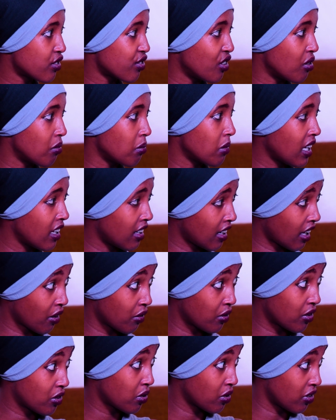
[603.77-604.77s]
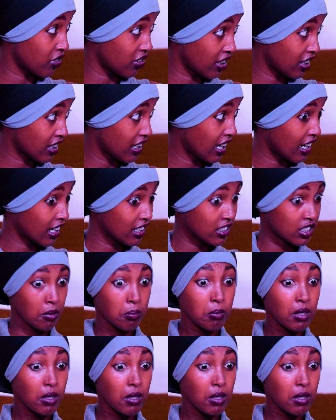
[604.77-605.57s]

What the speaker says: for me, and it was encouraging.